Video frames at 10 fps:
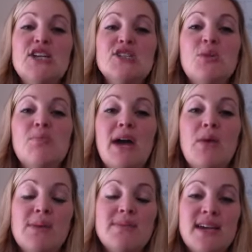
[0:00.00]
So my
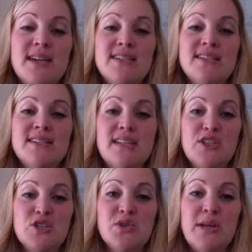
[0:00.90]
website is
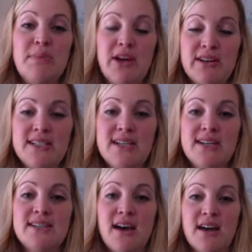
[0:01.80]

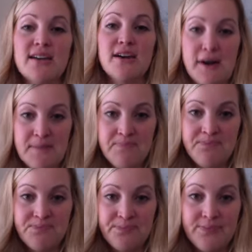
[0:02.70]
sensoryparenting.com.
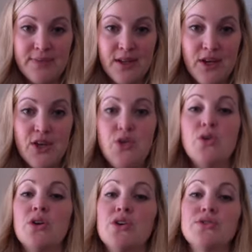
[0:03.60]
You
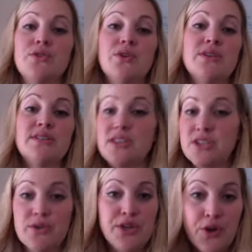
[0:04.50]
can also go to
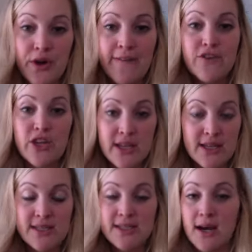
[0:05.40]

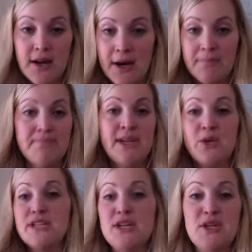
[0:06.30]
sensoryyogaforkids.com.
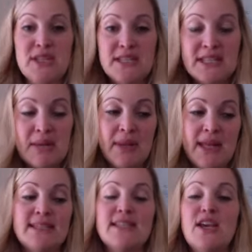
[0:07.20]
It'll take you to the same
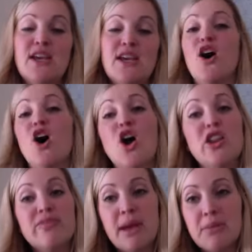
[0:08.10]
place. All
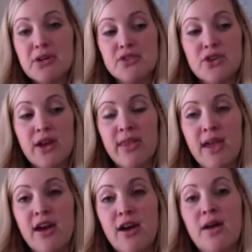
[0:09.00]
of my books are on
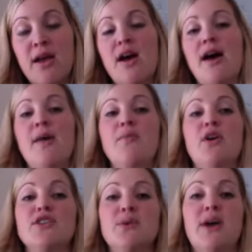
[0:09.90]
there. We
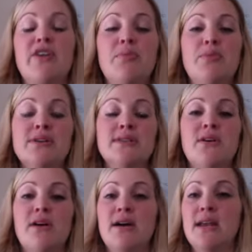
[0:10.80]
also have our books
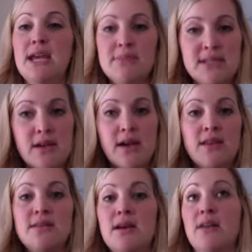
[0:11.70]
on
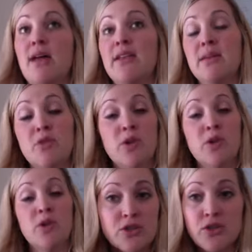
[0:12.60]
Amazon. A lot of them are in
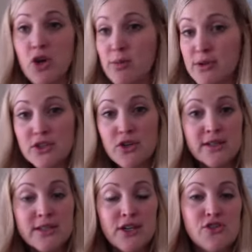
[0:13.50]
Barnes and Nobles
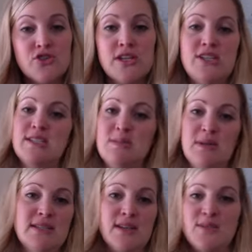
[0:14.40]
across the country. It just
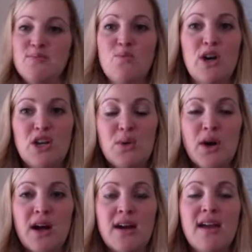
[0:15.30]
depends on where you
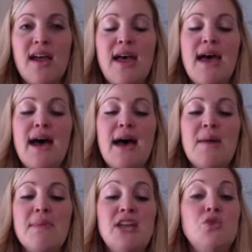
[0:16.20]
are.
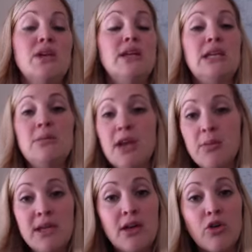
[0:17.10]
And you can email
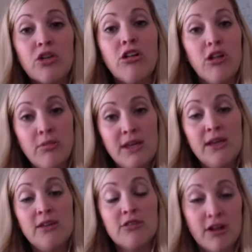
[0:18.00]
me or call
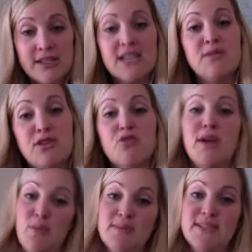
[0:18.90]
me and contact me through my
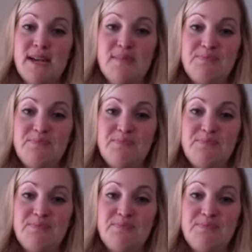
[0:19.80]
website.